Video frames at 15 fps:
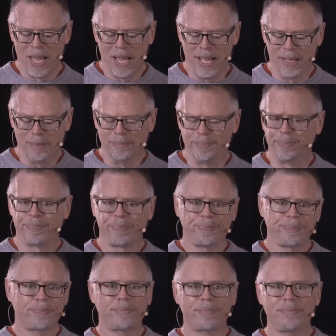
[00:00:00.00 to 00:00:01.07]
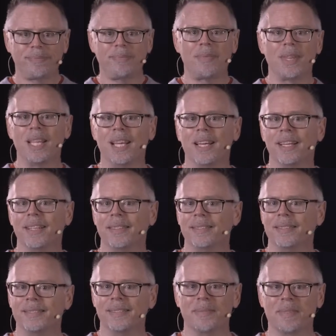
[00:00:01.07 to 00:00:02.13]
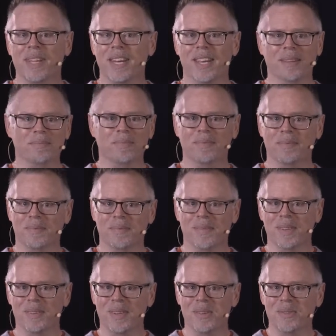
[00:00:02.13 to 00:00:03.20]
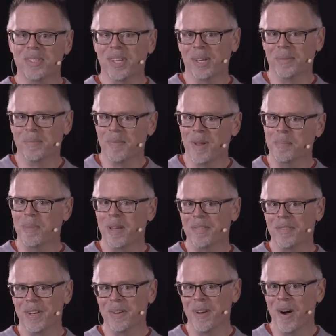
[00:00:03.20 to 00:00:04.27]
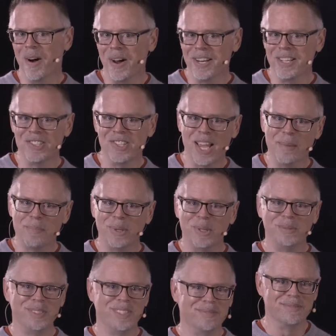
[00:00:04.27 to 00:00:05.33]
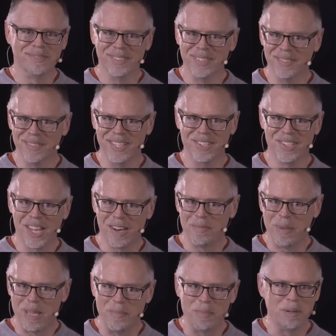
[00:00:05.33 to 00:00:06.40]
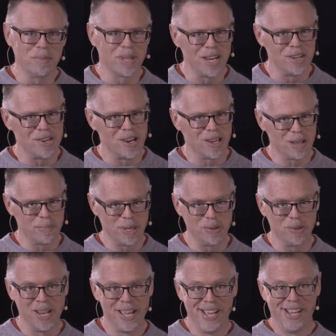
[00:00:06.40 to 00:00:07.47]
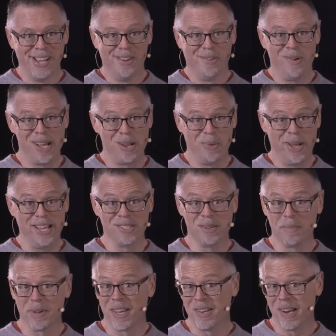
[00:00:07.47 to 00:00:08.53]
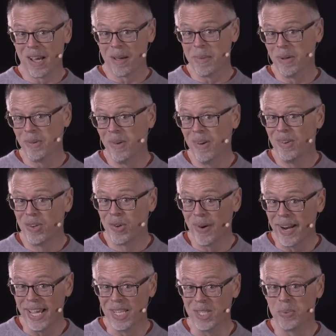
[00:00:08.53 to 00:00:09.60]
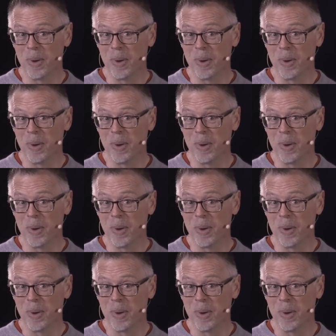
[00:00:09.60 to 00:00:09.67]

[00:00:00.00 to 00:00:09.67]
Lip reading: I'm going to use a bit of an odd example. Instead of people, I'm going to talk about railways. I'm going to talk about trains.